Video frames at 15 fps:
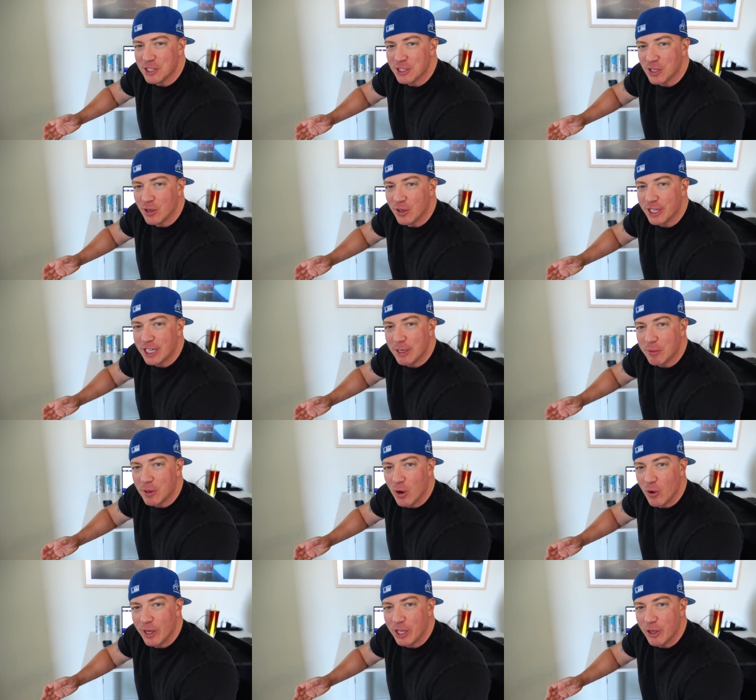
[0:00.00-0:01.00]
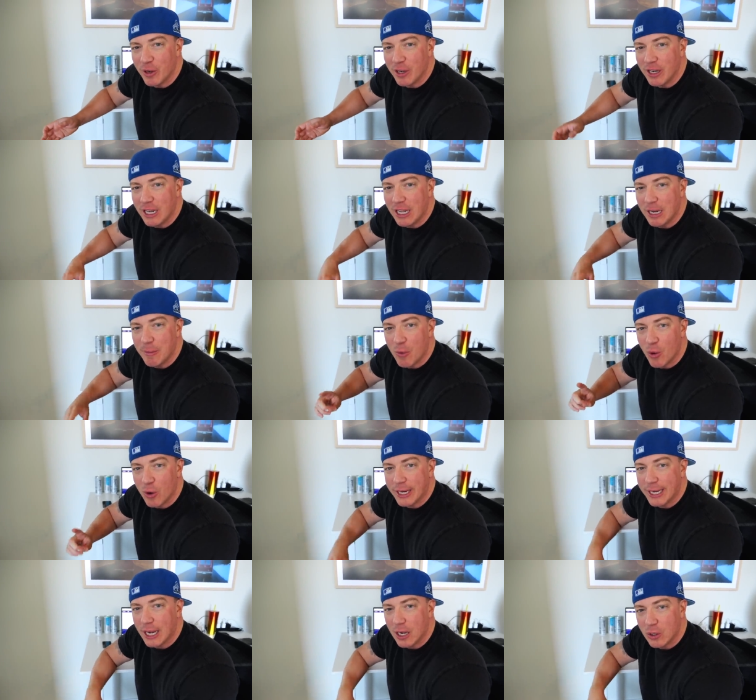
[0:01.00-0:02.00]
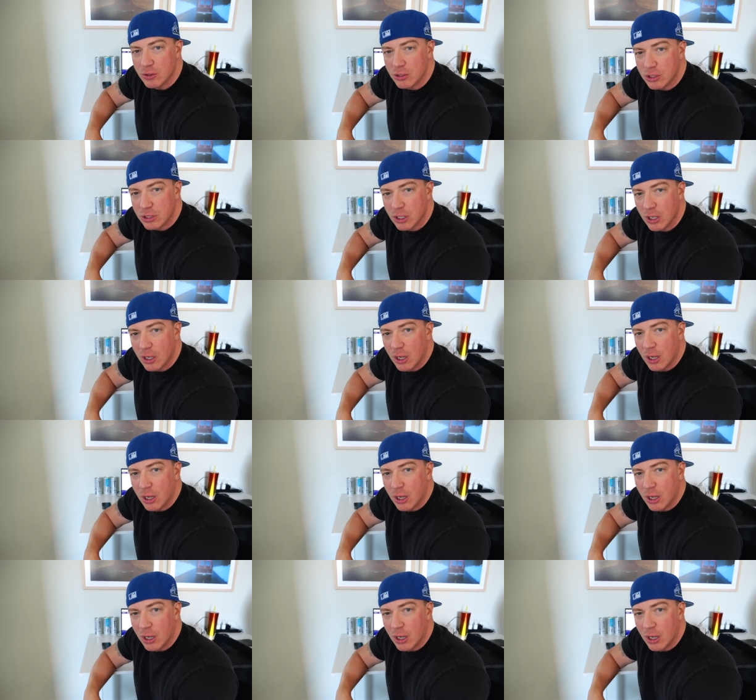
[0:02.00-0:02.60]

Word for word: so to keep going, you need more accounts,